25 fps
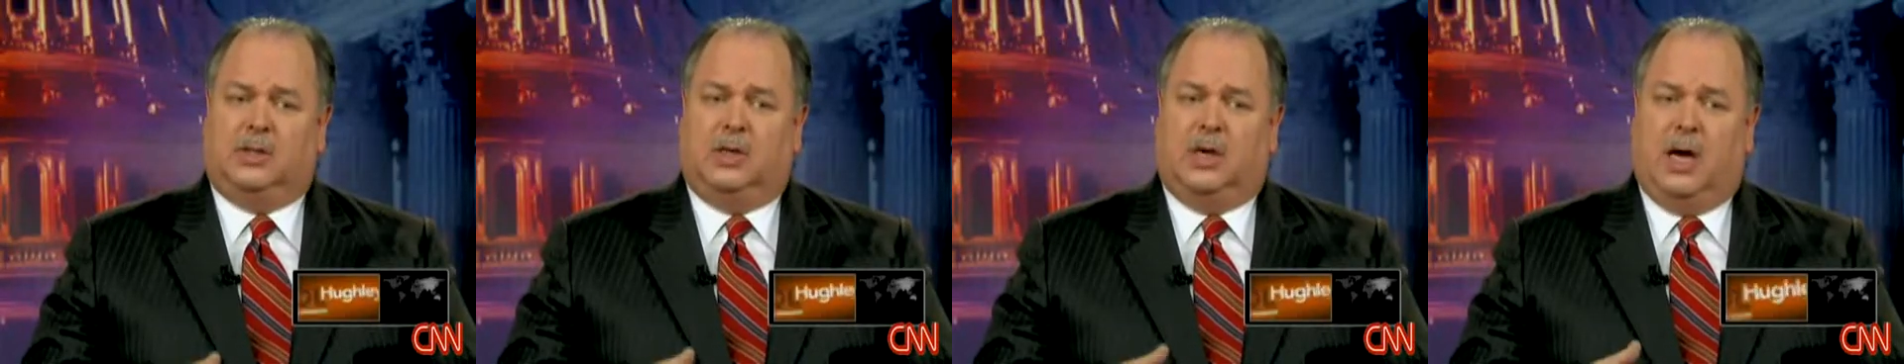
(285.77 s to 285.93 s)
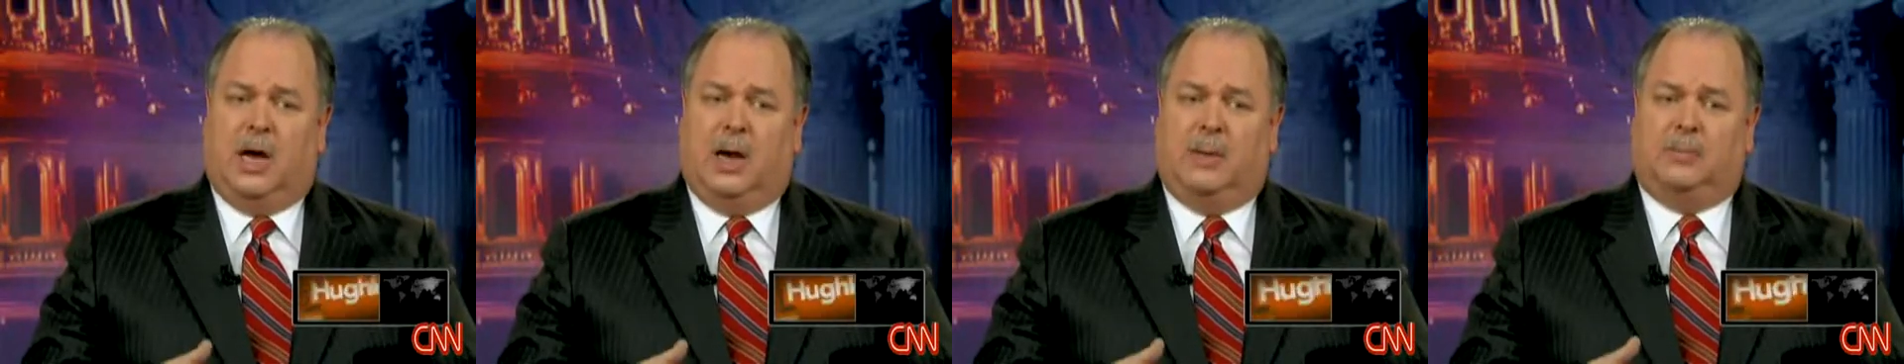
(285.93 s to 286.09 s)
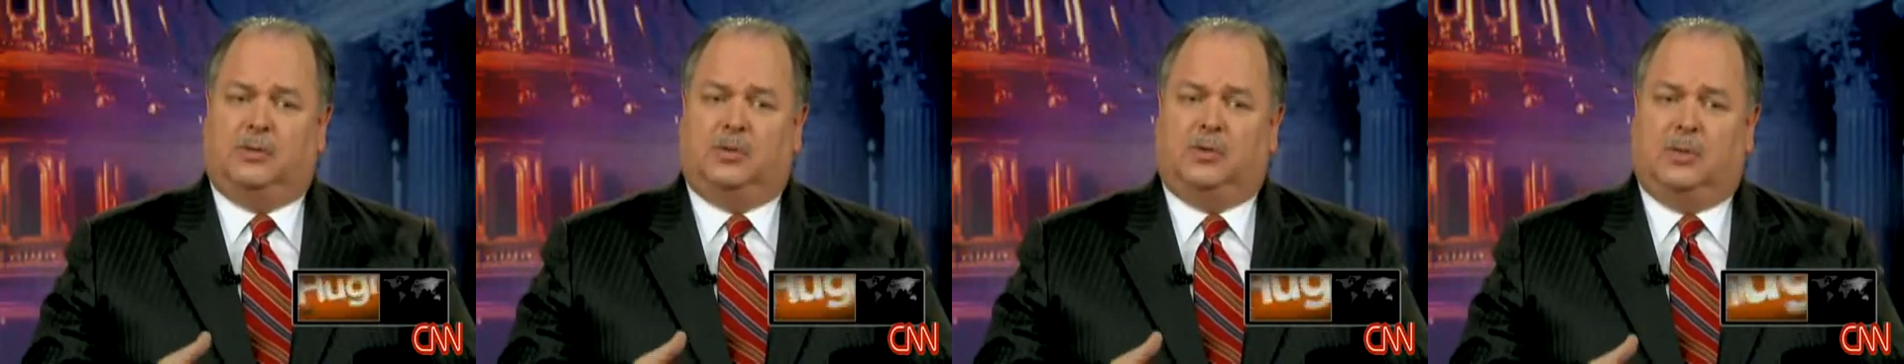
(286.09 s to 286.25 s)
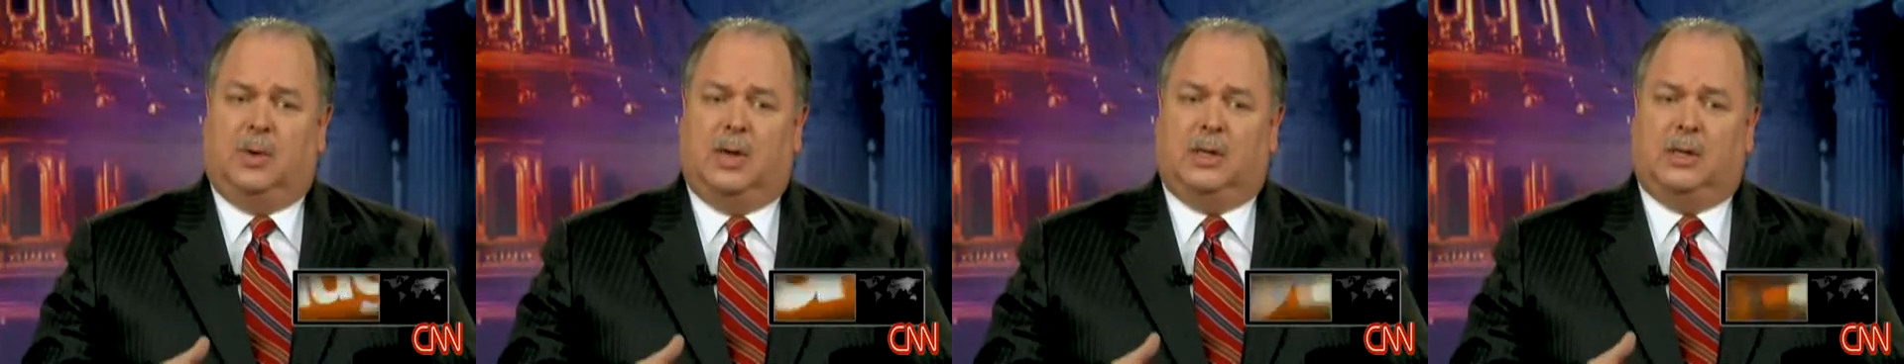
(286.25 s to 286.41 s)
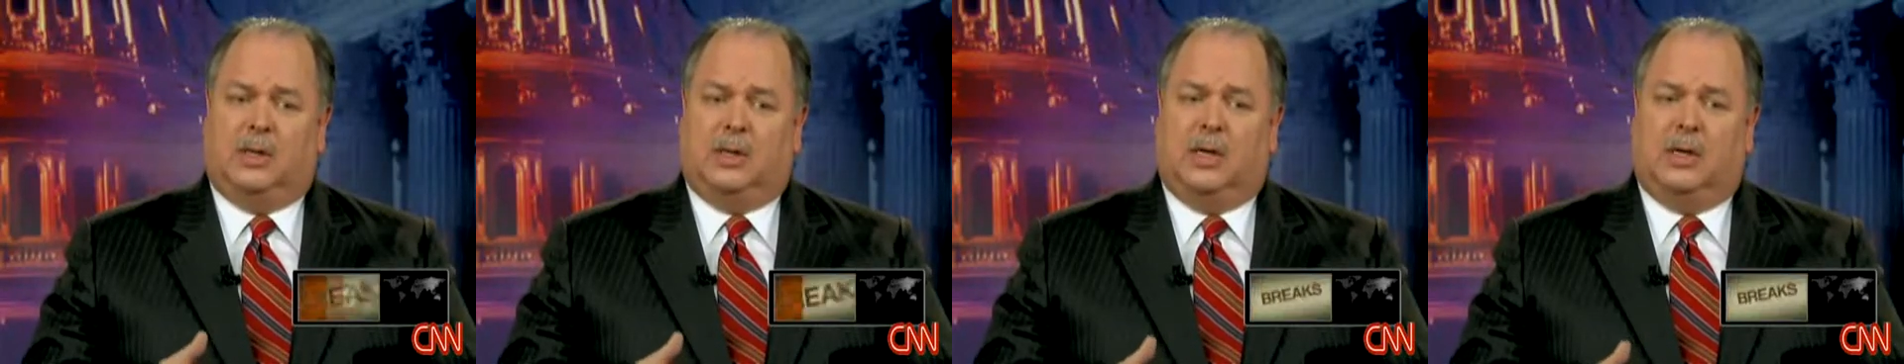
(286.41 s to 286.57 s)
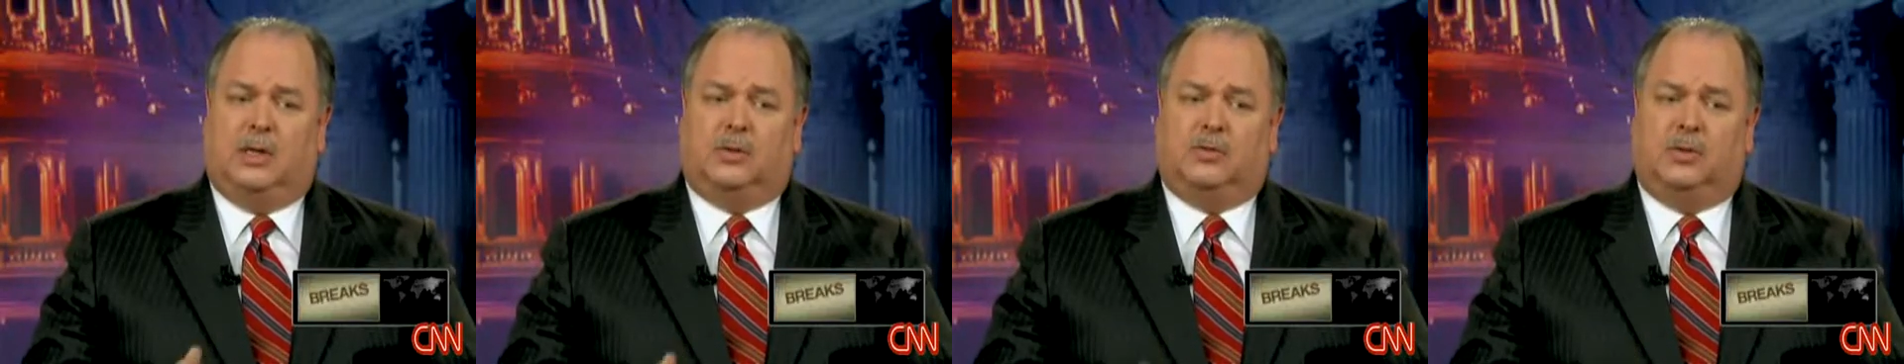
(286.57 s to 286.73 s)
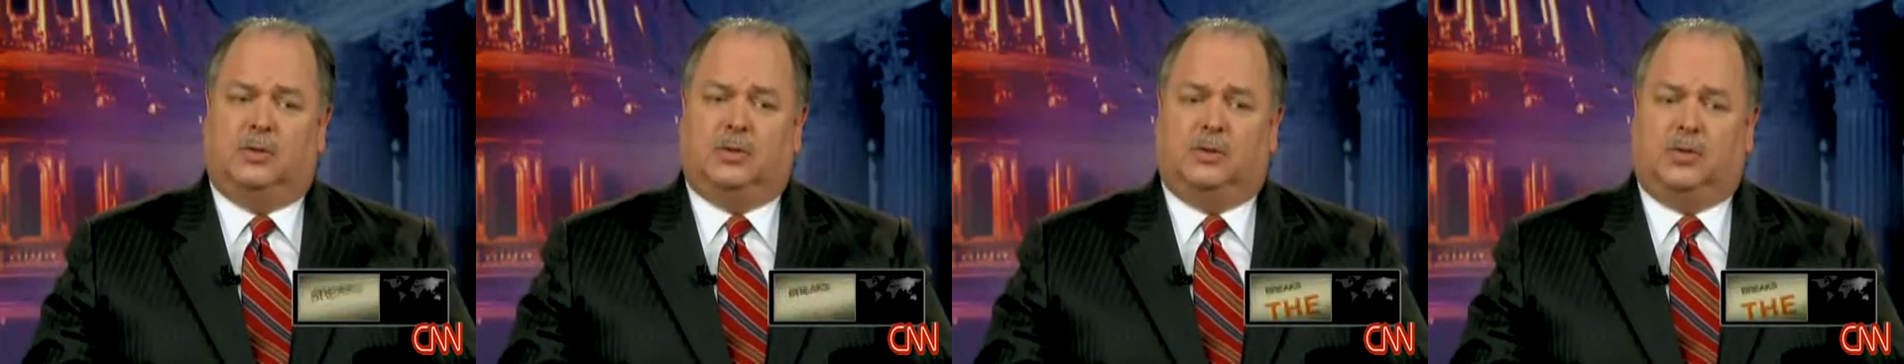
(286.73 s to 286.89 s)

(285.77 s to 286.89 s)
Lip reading: cops around the country.